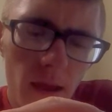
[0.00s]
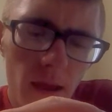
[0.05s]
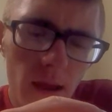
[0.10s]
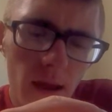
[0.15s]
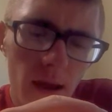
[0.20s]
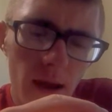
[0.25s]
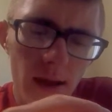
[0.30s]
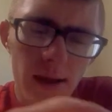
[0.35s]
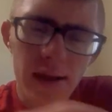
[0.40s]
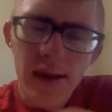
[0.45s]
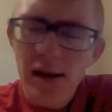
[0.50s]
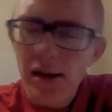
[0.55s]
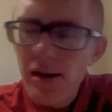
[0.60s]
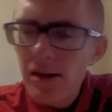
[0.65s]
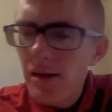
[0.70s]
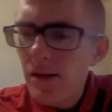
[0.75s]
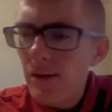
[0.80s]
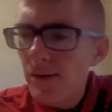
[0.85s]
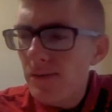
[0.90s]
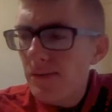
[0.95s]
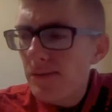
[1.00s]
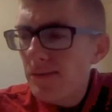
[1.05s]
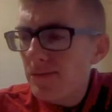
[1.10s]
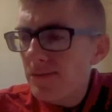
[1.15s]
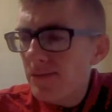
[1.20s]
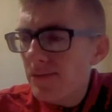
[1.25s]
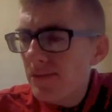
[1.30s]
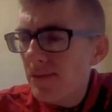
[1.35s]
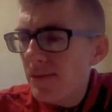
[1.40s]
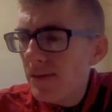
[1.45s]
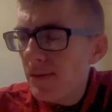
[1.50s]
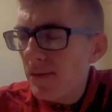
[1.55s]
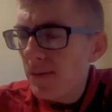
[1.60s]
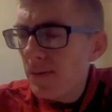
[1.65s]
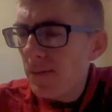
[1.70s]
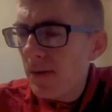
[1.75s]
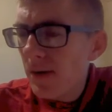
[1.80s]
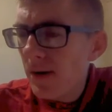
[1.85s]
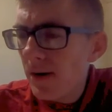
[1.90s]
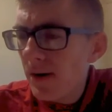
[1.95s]
I think they're losing a little
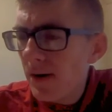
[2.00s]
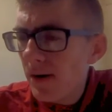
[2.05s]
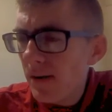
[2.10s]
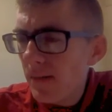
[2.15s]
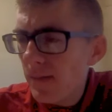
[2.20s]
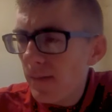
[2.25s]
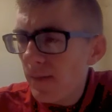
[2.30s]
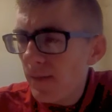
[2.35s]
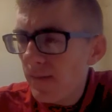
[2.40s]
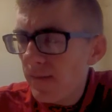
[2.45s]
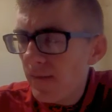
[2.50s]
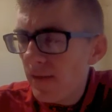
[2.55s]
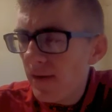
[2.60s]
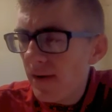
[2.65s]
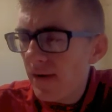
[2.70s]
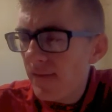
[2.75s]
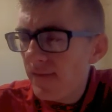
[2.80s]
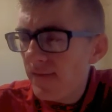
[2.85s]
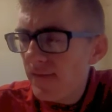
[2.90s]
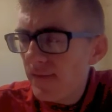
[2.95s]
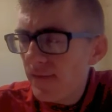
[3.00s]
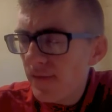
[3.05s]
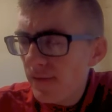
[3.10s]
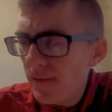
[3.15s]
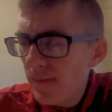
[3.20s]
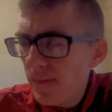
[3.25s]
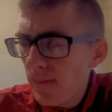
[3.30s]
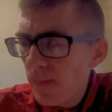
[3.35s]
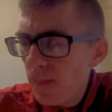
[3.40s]
bit of the flavor.